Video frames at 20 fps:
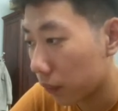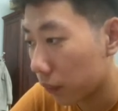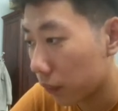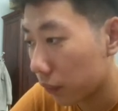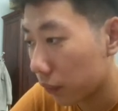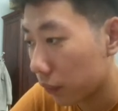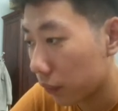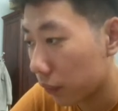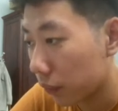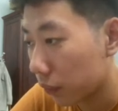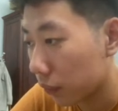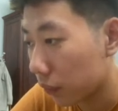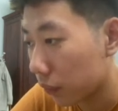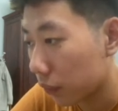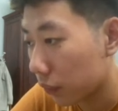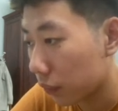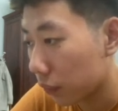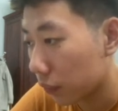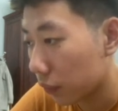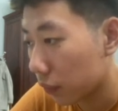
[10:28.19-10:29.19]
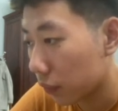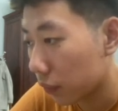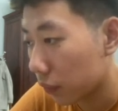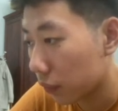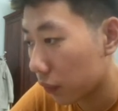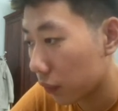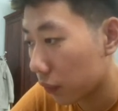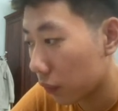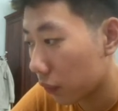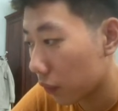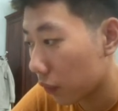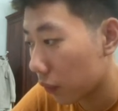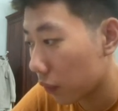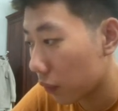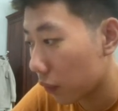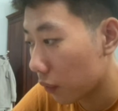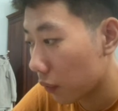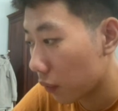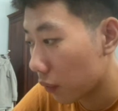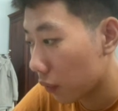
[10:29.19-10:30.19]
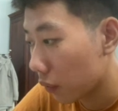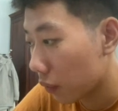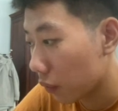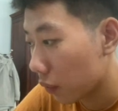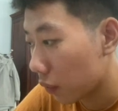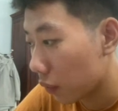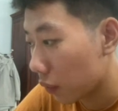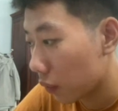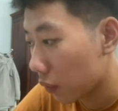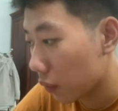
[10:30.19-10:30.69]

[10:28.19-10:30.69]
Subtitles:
(no one is talking)